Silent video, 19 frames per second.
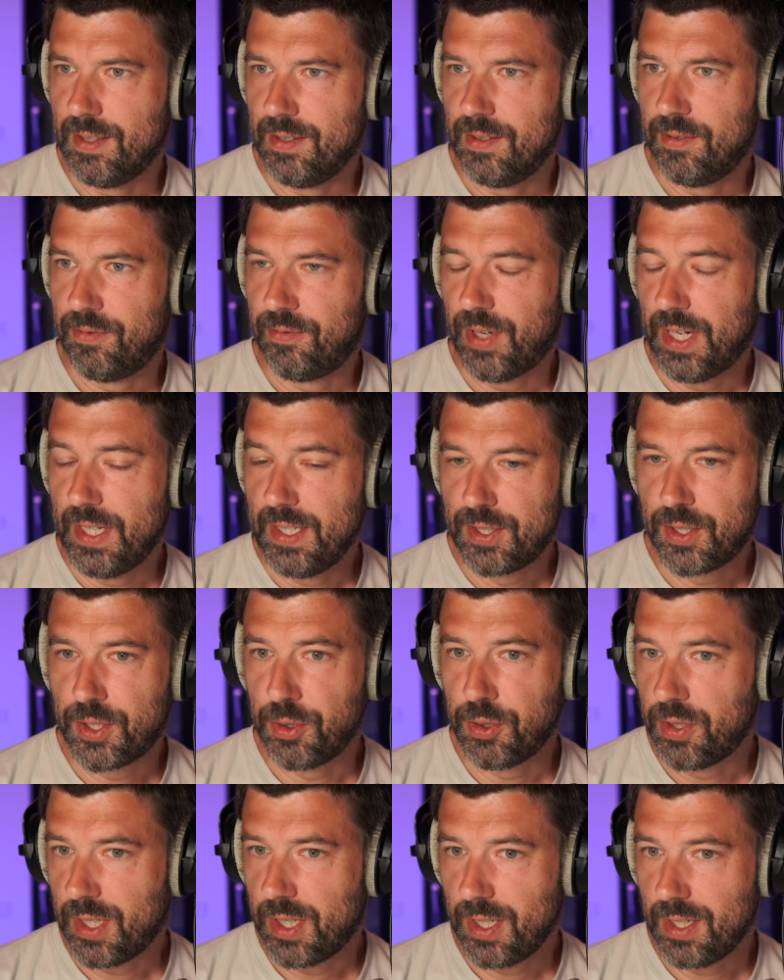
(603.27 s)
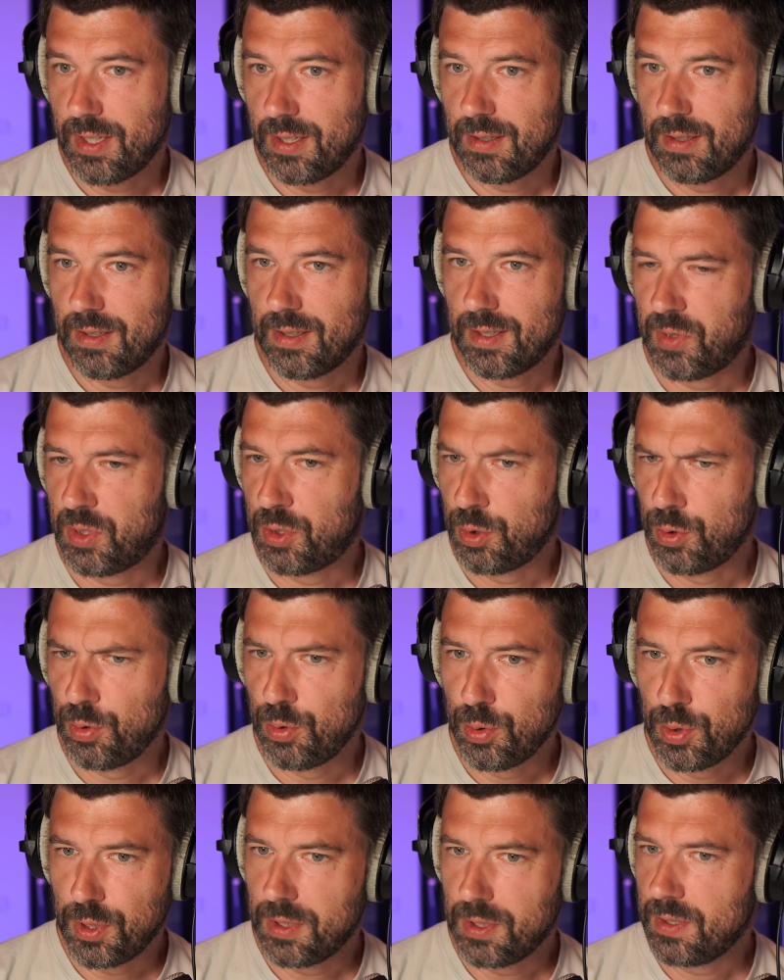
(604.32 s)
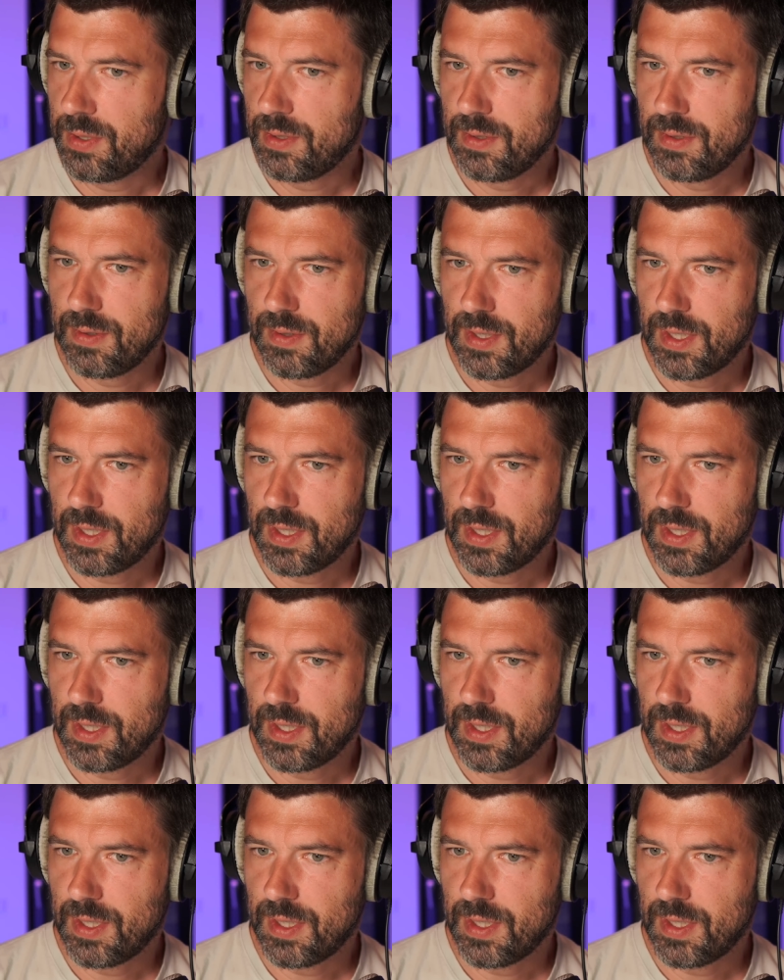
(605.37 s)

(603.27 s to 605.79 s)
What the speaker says: file syncing tool